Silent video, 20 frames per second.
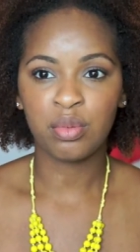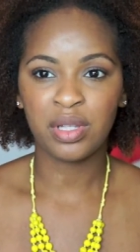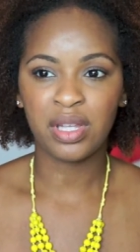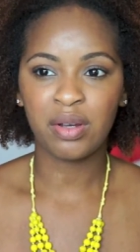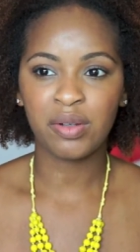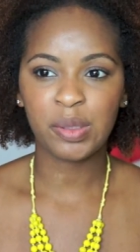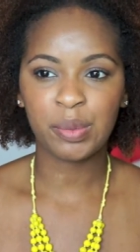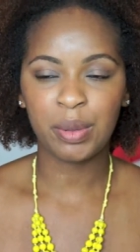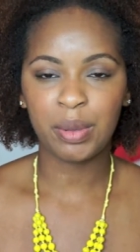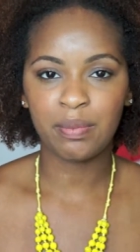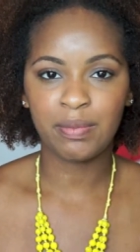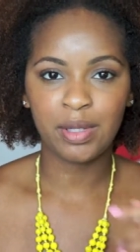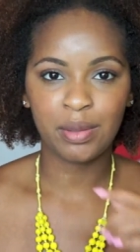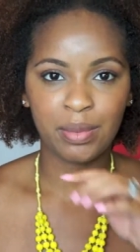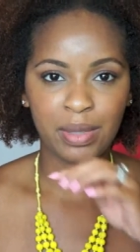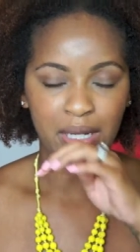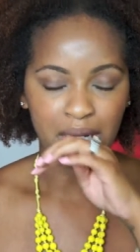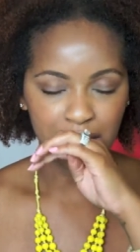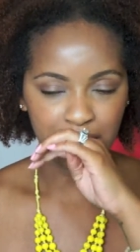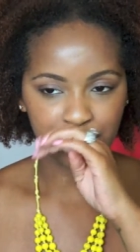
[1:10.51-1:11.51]
but that was probably
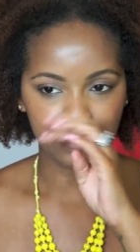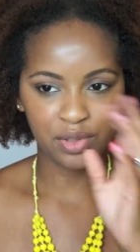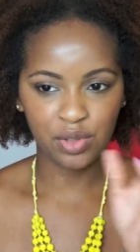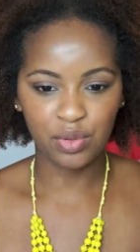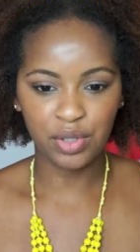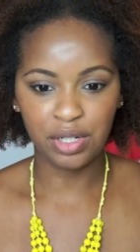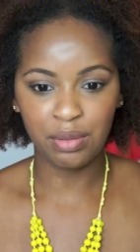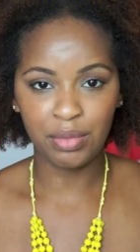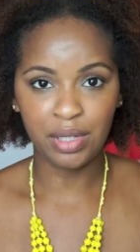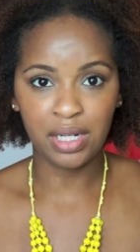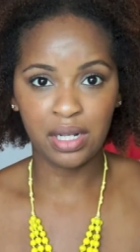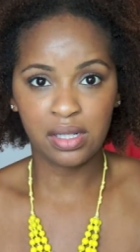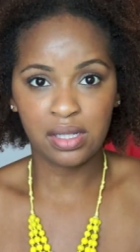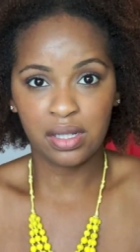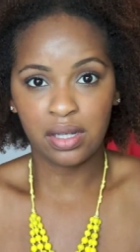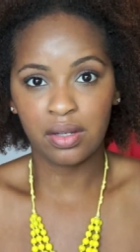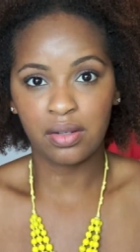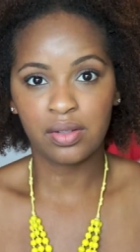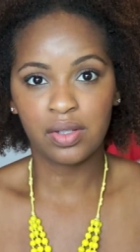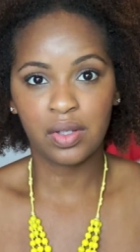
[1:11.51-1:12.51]
about 20 minutes
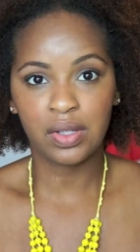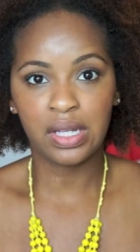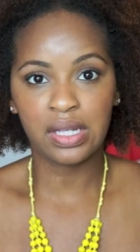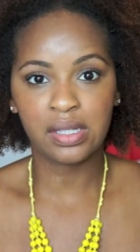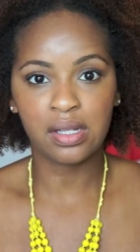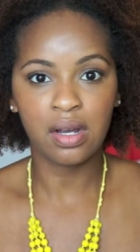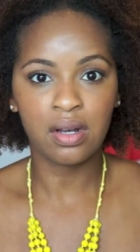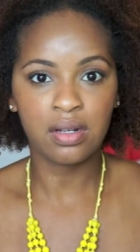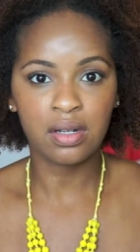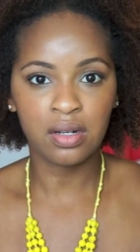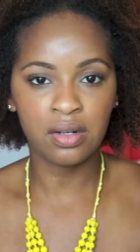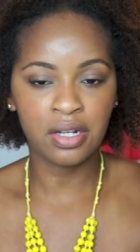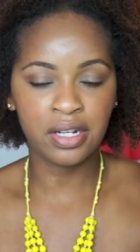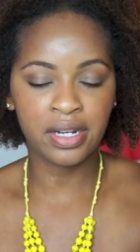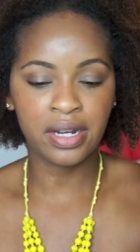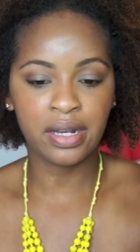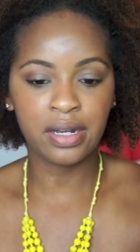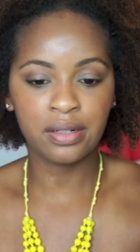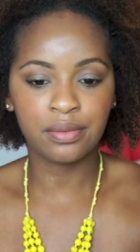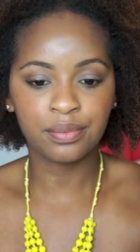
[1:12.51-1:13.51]
ago, so that's all gone
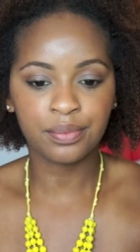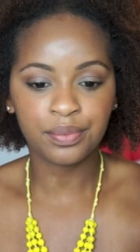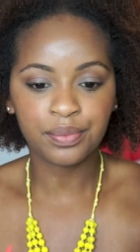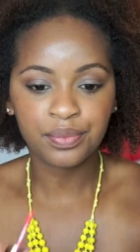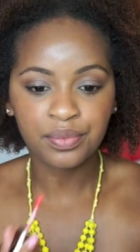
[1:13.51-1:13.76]
now.